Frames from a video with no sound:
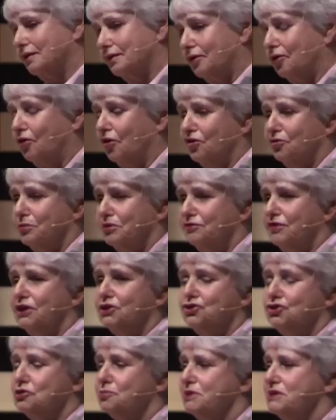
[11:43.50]
I, call them
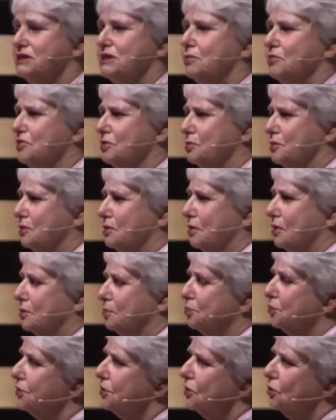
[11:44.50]
adventures, but some of them are, are
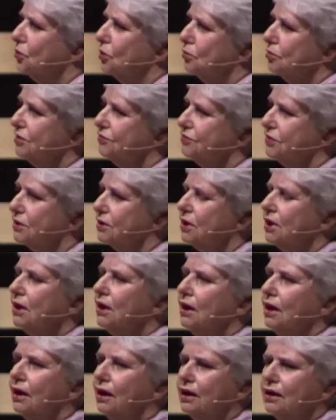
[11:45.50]
pretty horrific.
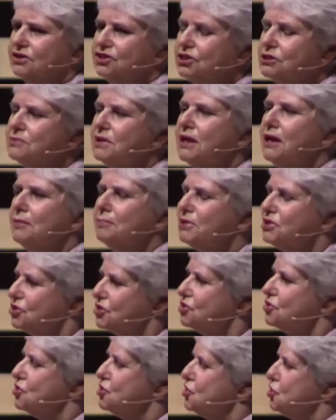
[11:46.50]
Uh, just, but
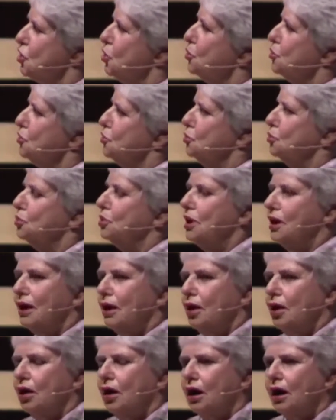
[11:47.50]
just to show you,
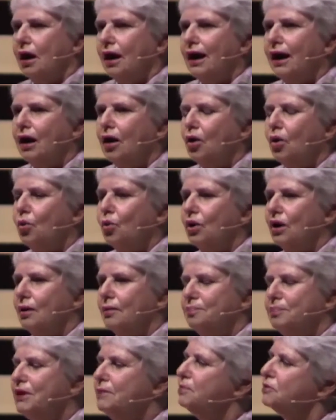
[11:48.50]
how
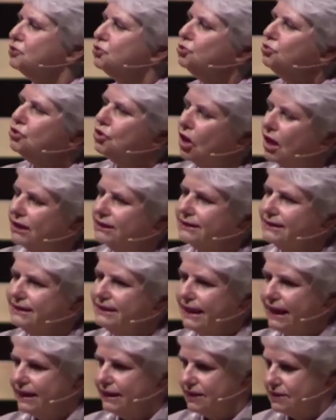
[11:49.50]
people do not
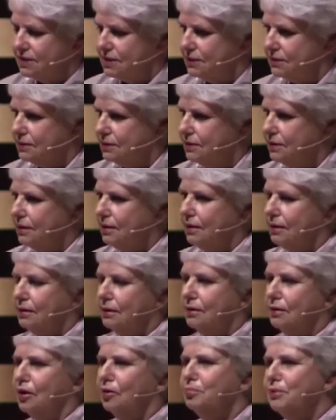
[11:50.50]
get it
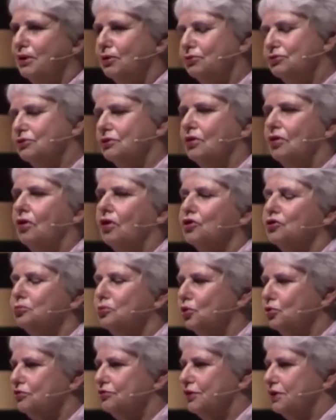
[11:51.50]
uh, about honor
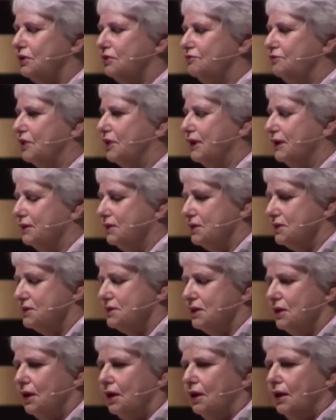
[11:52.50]
motivated
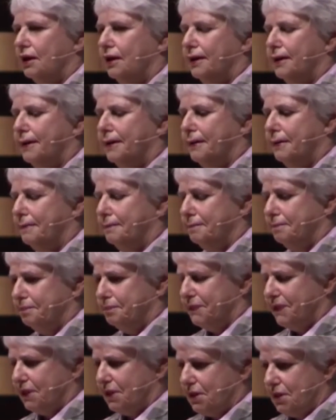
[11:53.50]
violence. Um,
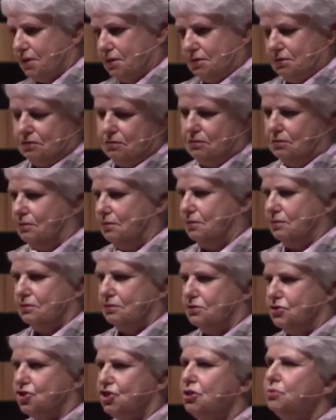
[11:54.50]

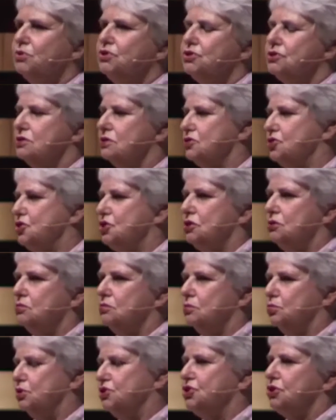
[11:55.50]
she was, she,
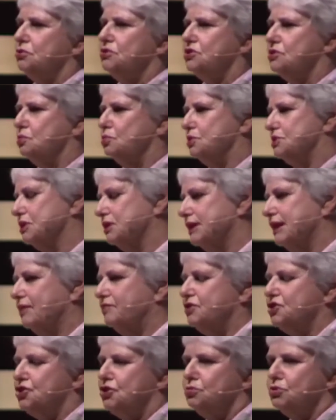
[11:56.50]
when she was
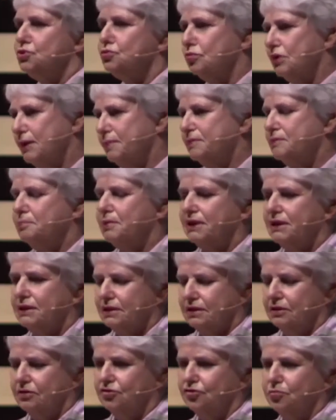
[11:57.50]
11, she was raped by a
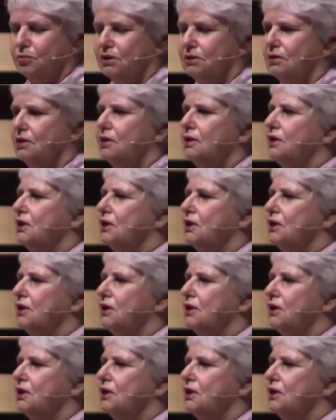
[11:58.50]
kinsman.